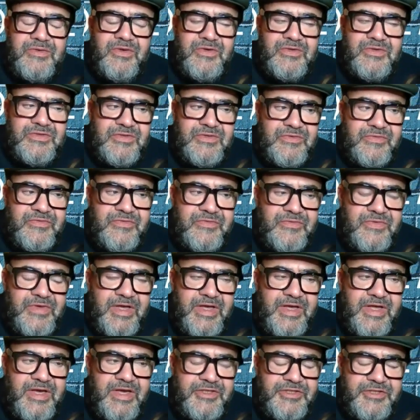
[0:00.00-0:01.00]
cost of
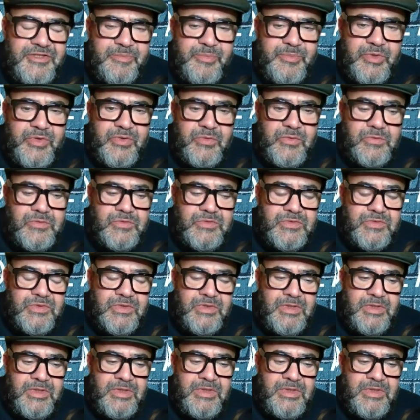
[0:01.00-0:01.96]
energy bills.